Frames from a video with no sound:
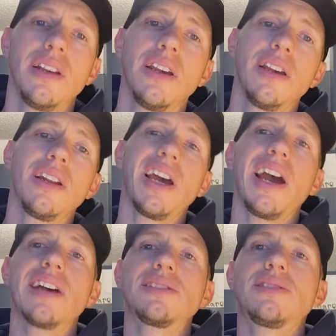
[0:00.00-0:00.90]
It
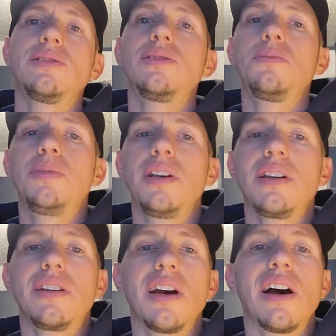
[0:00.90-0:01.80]
has to be
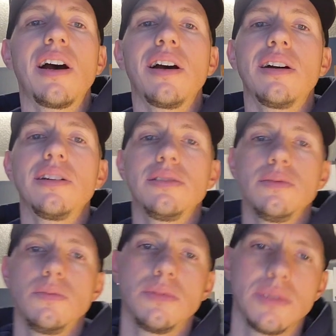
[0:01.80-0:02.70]

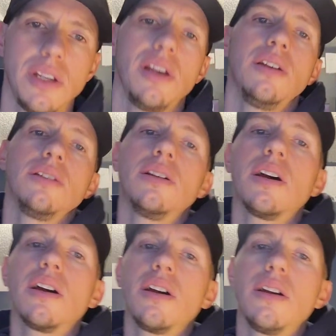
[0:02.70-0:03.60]
God,
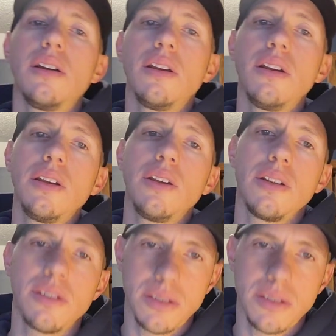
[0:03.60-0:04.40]
yay.